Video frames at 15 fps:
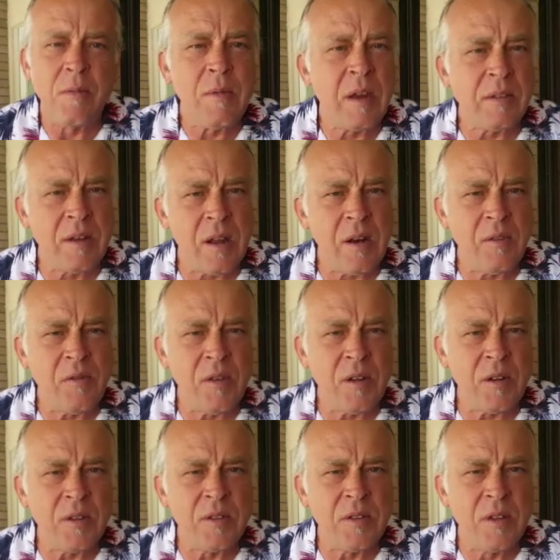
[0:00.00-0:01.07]
magnetic
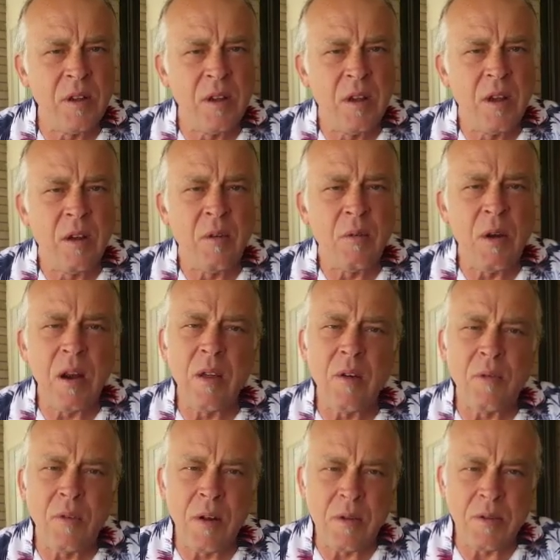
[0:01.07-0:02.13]
fields, radio
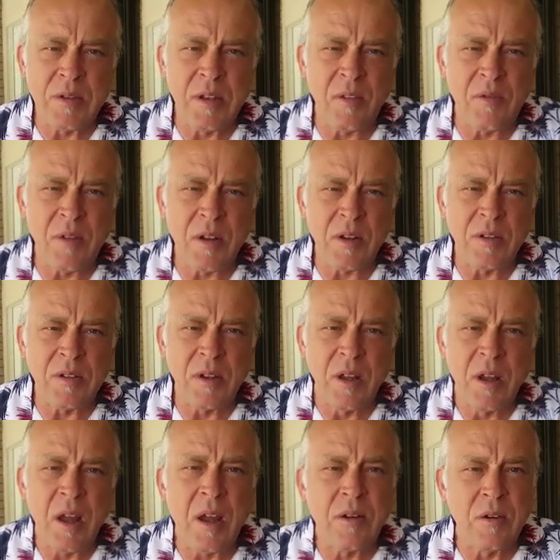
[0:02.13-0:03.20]
frequency fields,
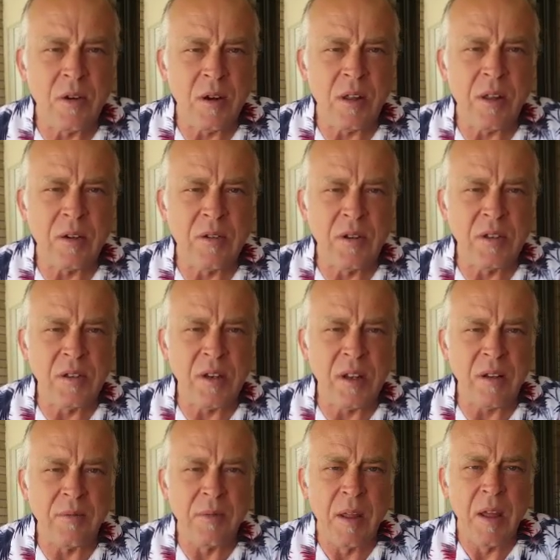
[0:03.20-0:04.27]
and dirty
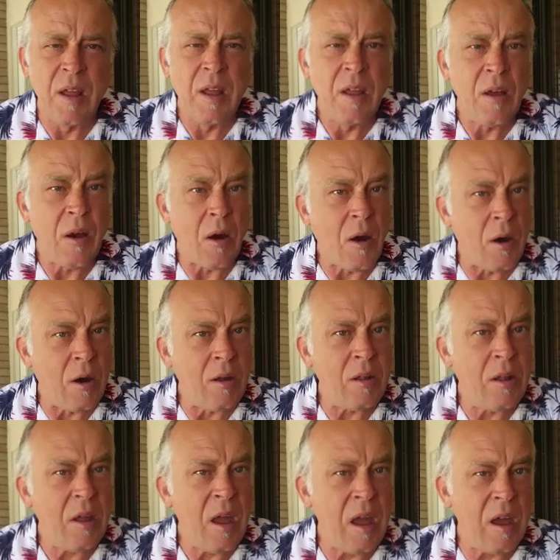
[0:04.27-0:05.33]
electricity
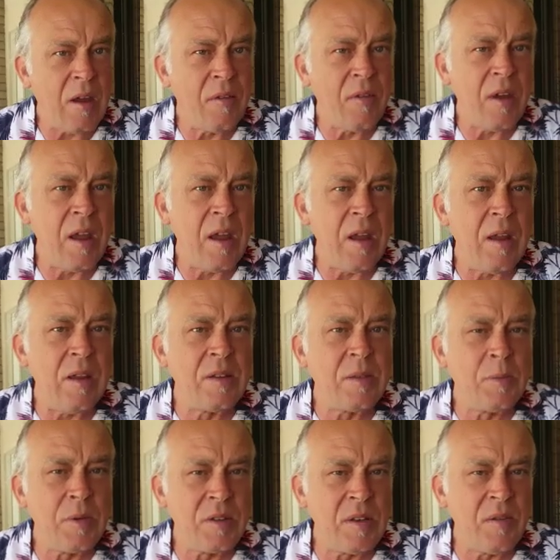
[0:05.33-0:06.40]
all have a
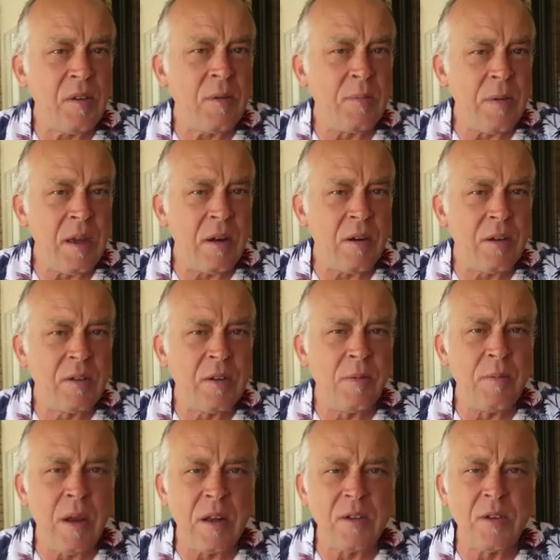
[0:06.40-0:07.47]
specific meter to
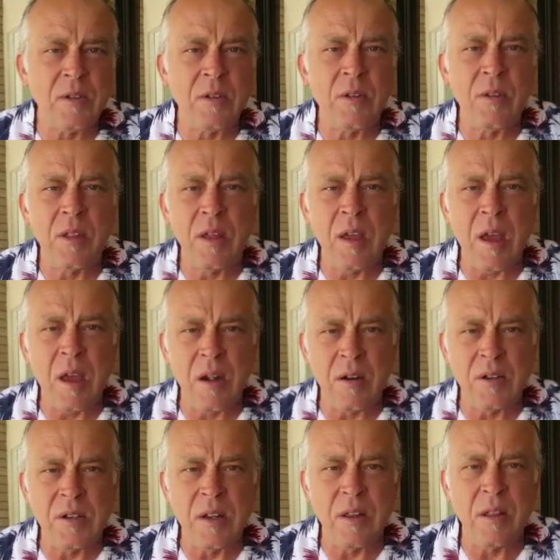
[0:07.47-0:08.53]
measure the
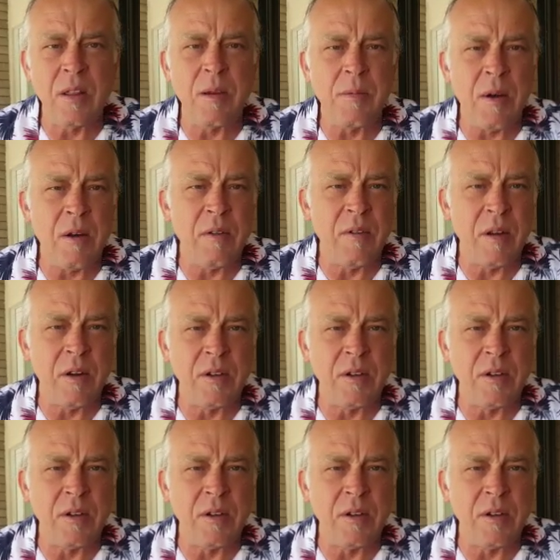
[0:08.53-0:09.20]
energy and the amount of